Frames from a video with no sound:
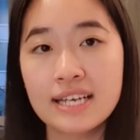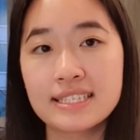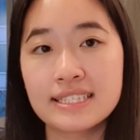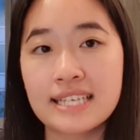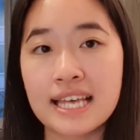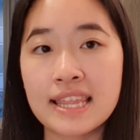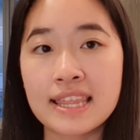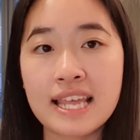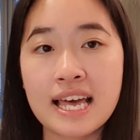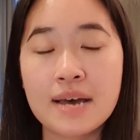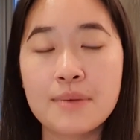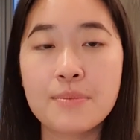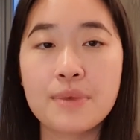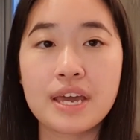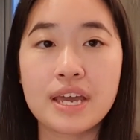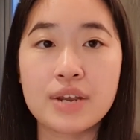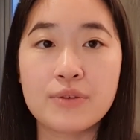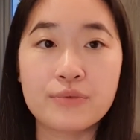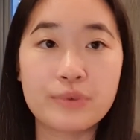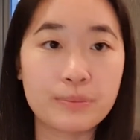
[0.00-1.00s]
send them
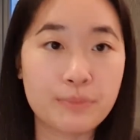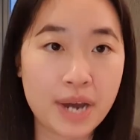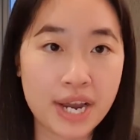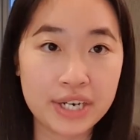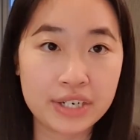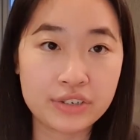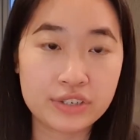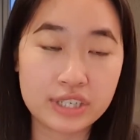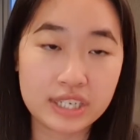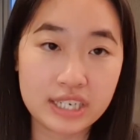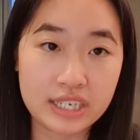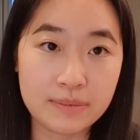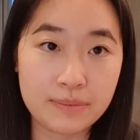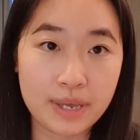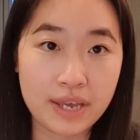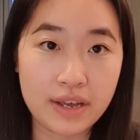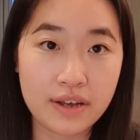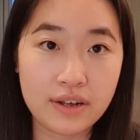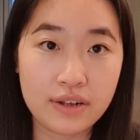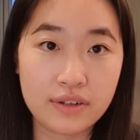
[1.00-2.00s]
a reminder
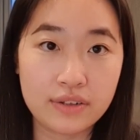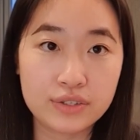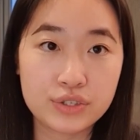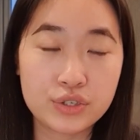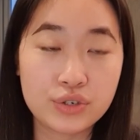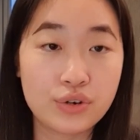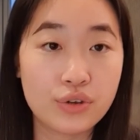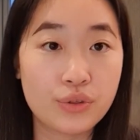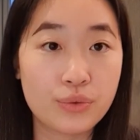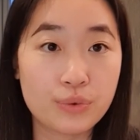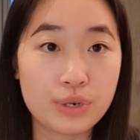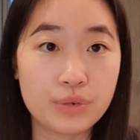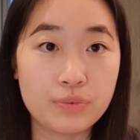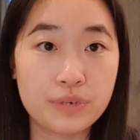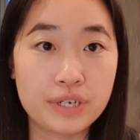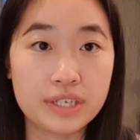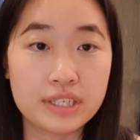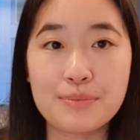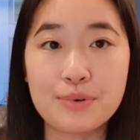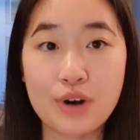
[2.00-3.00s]
email 2 to 3
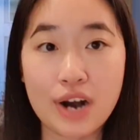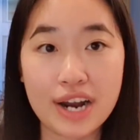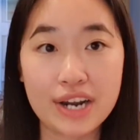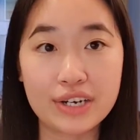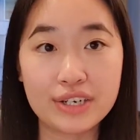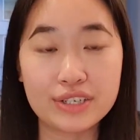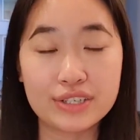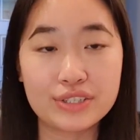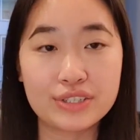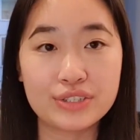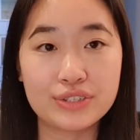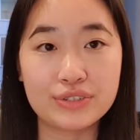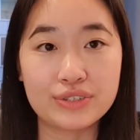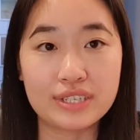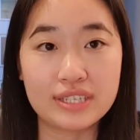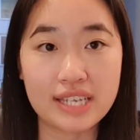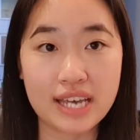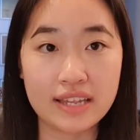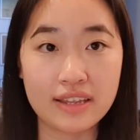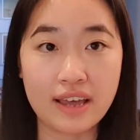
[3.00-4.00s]
weeks prior to the
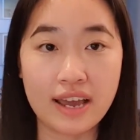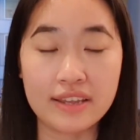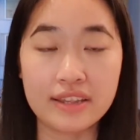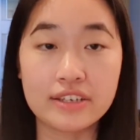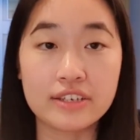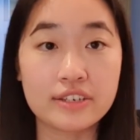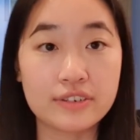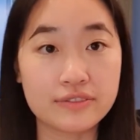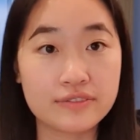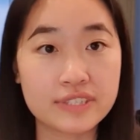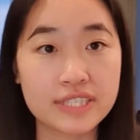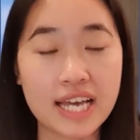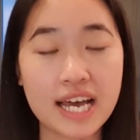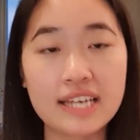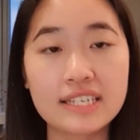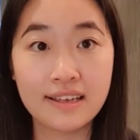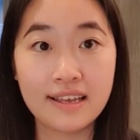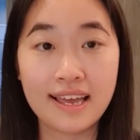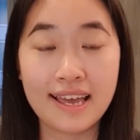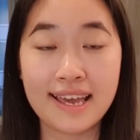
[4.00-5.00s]
deadline that you have
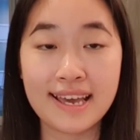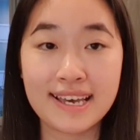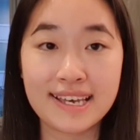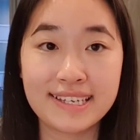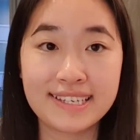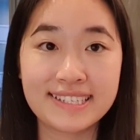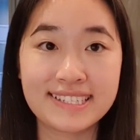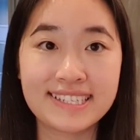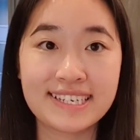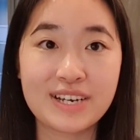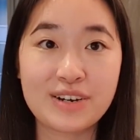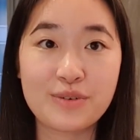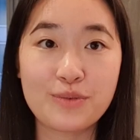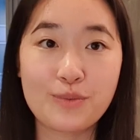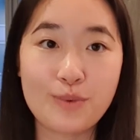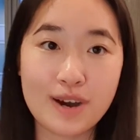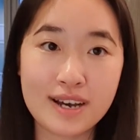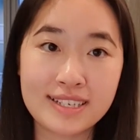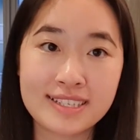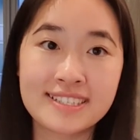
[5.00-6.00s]
set. And
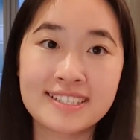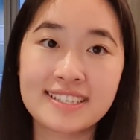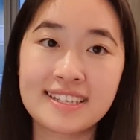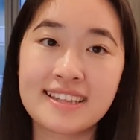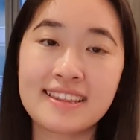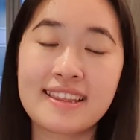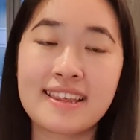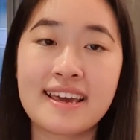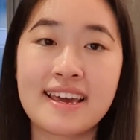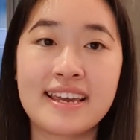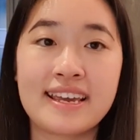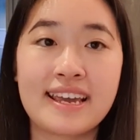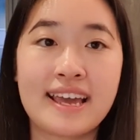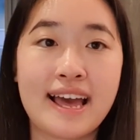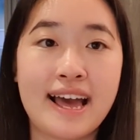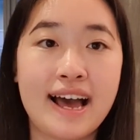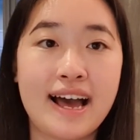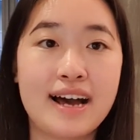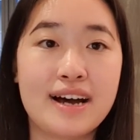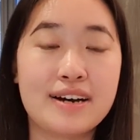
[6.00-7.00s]
once they
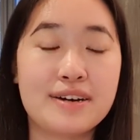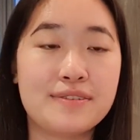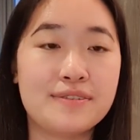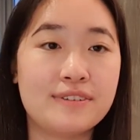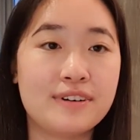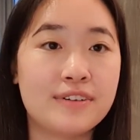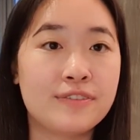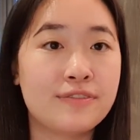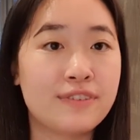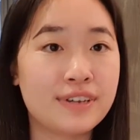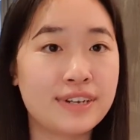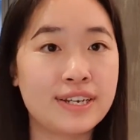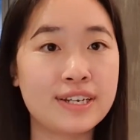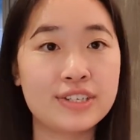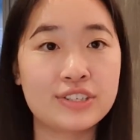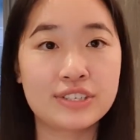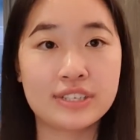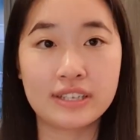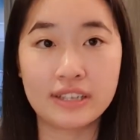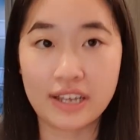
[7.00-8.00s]
have
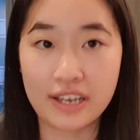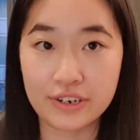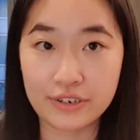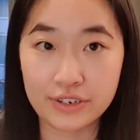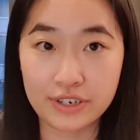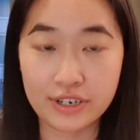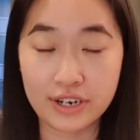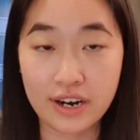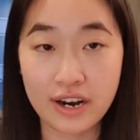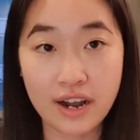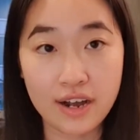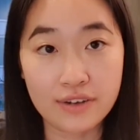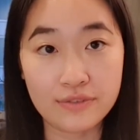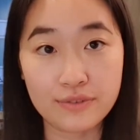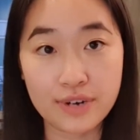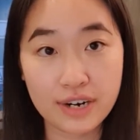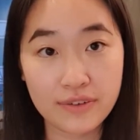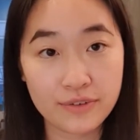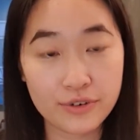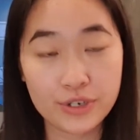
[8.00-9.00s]
finished the letter of
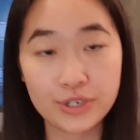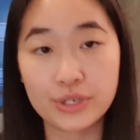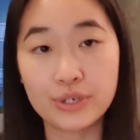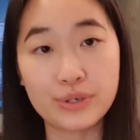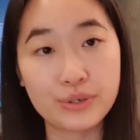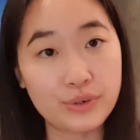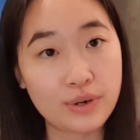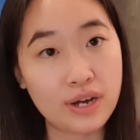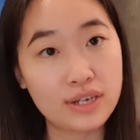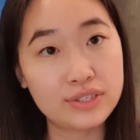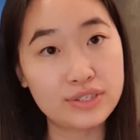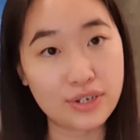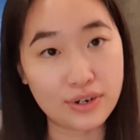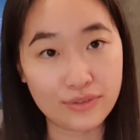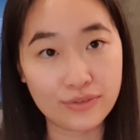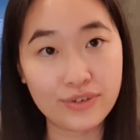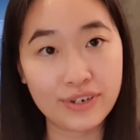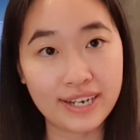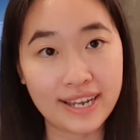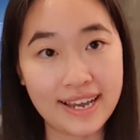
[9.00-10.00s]
rec for you, don't
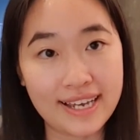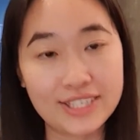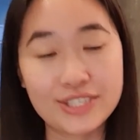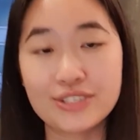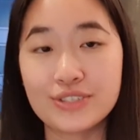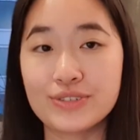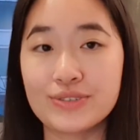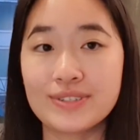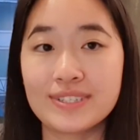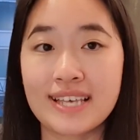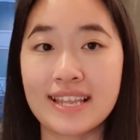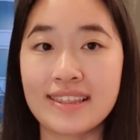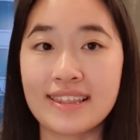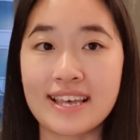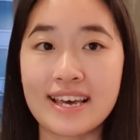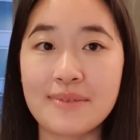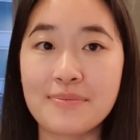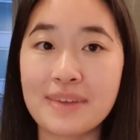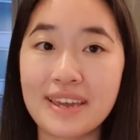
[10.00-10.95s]
forget to send them